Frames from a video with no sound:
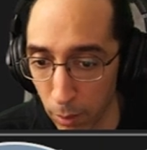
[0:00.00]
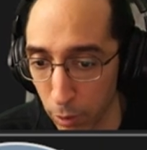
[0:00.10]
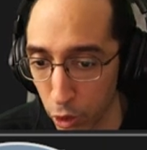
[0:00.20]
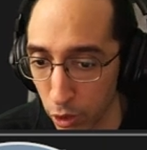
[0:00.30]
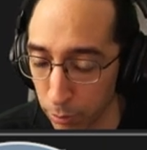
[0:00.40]
I'm
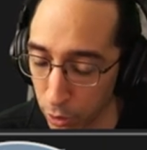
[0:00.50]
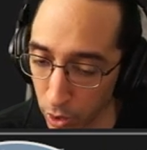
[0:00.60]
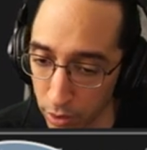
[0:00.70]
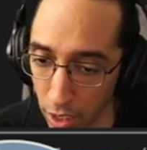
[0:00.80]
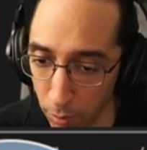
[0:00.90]
going to drop
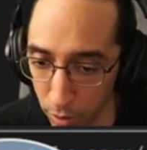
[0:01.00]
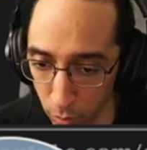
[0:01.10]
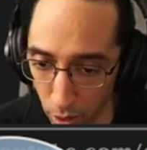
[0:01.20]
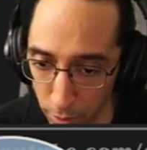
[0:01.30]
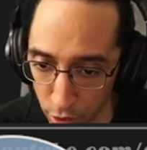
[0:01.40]
straight down because
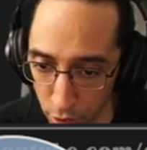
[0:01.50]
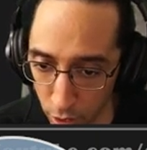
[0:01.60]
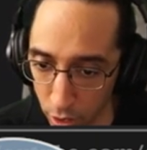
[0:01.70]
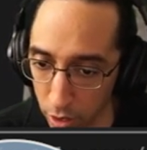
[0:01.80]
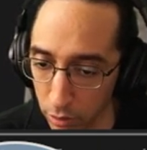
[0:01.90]
of what I mentioned
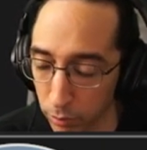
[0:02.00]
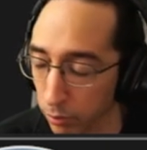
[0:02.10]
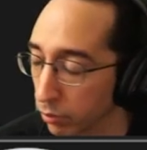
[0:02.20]
earlier.